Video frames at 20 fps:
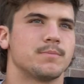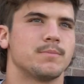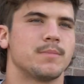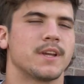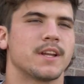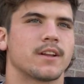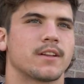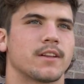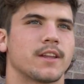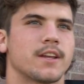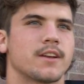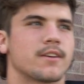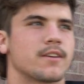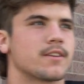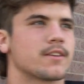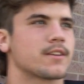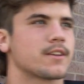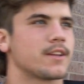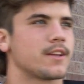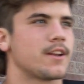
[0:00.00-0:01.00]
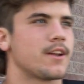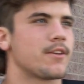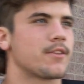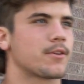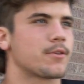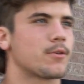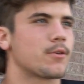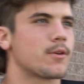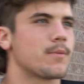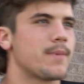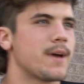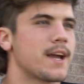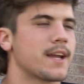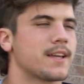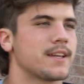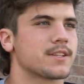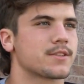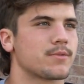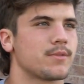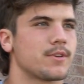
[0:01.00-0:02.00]
Being a leader, you know, mm-hmm. The quarterback,
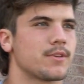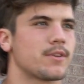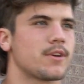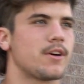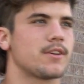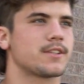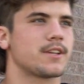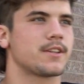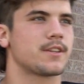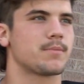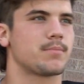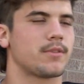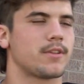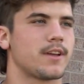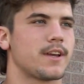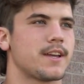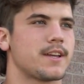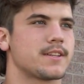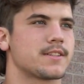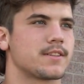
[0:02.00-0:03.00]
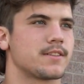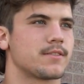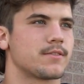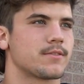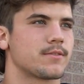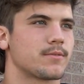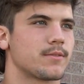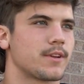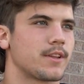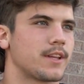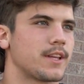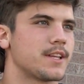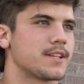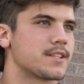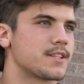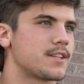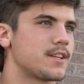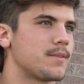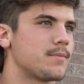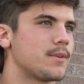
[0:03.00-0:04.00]
he's the one who calls out the plays and really
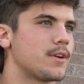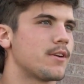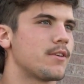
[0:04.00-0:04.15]
gets the team